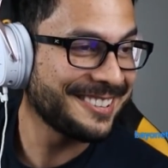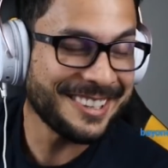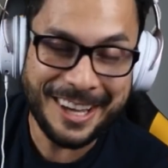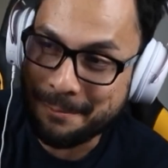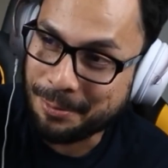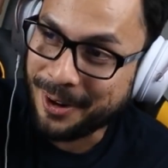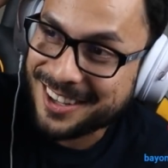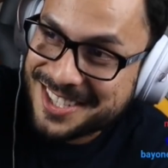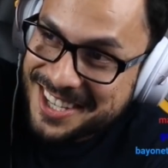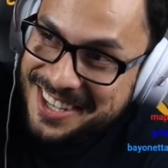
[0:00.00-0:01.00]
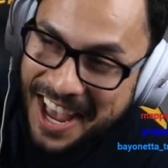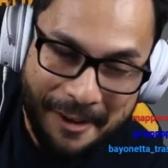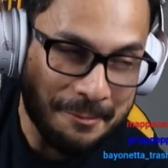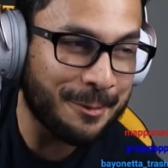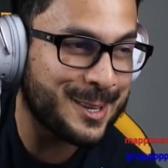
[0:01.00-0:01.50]
You gotta process
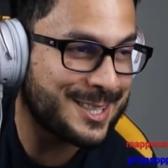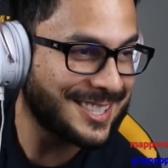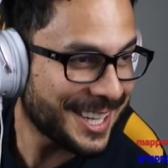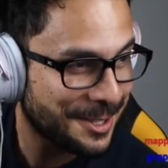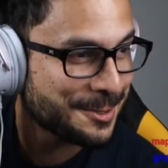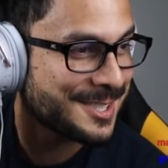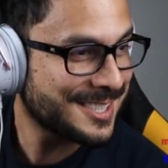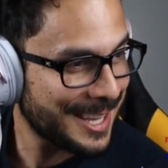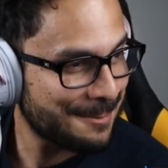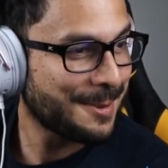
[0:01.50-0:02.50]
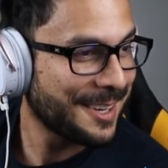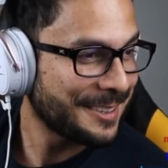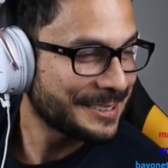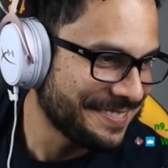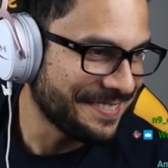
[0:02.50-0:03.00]
every single statement.
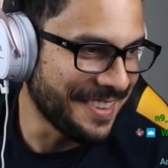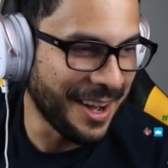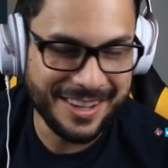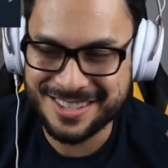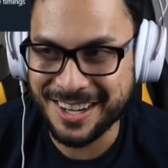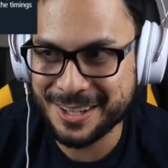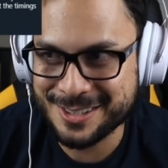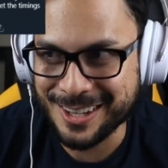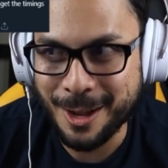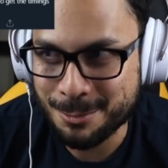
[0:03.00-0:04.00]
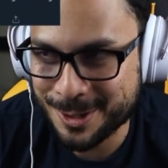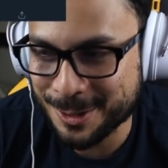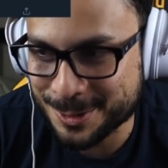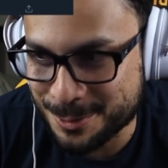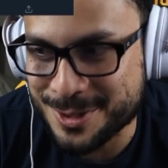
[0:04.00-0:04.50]
Nah, it's not gonna stop. We're
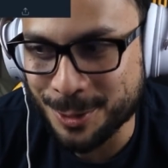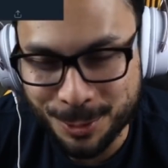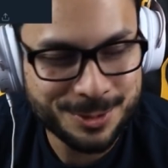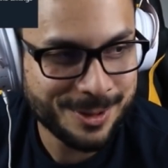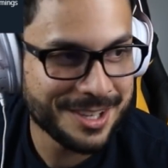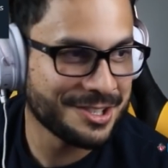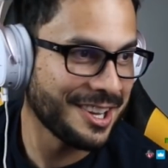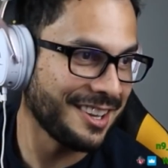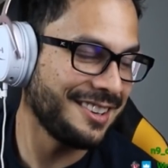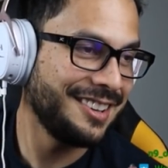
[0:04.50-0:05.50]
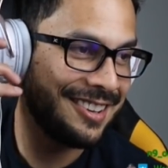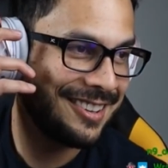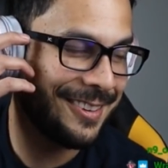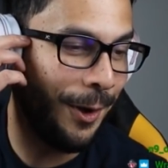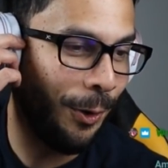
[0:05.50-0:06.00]
going through this whole thread, chat.
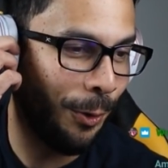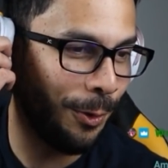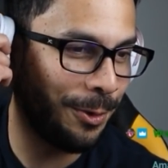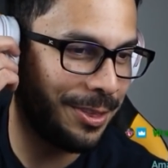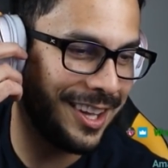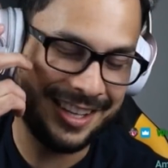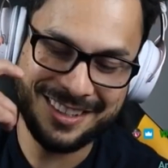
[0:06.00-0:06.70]
The whole thing.